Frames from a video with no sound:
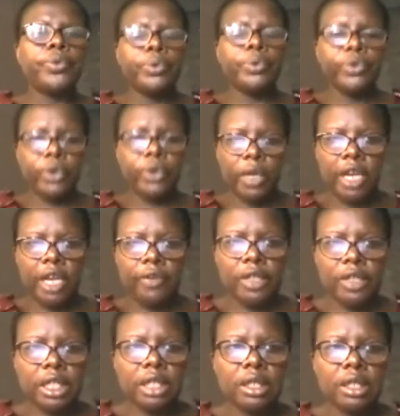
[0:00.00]
for
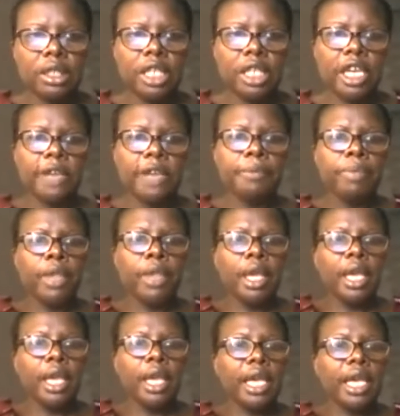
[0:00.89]
every single day.
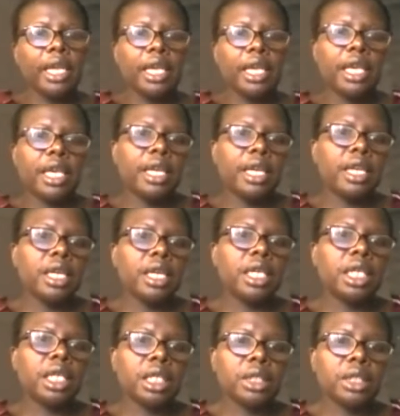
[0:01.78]
And again,
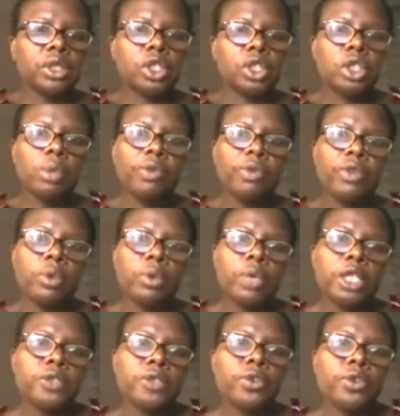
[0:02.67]
some of the
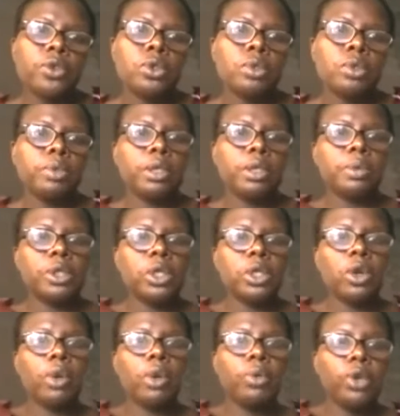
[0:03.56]
ways for you to be able to
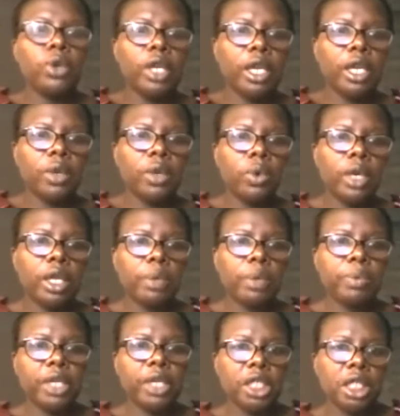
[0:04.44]
communicate where the
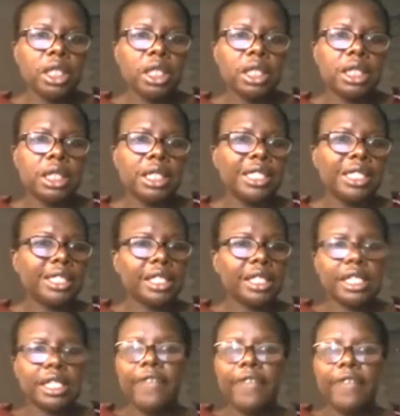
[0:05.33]
patient is
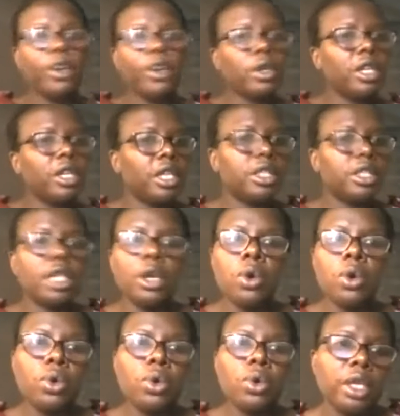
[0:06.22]
if there is a
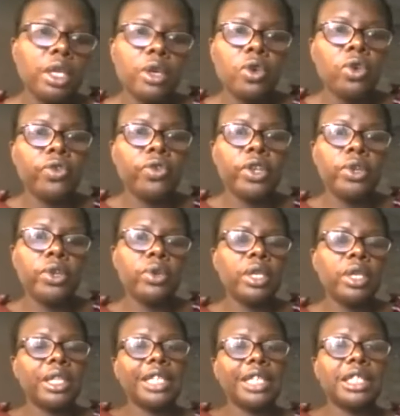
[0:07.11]
code in a COVID
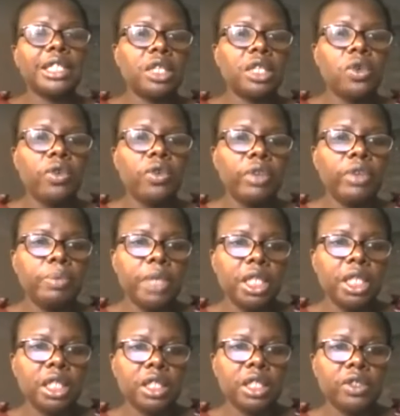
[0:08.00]
unit, that is a COVID
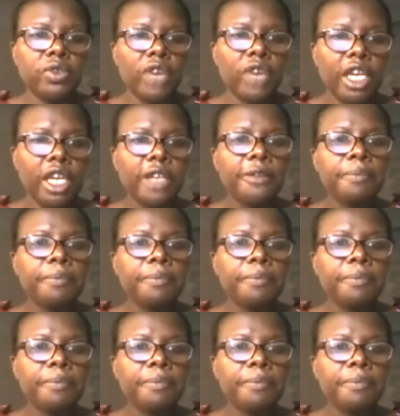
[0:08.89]
patient, right?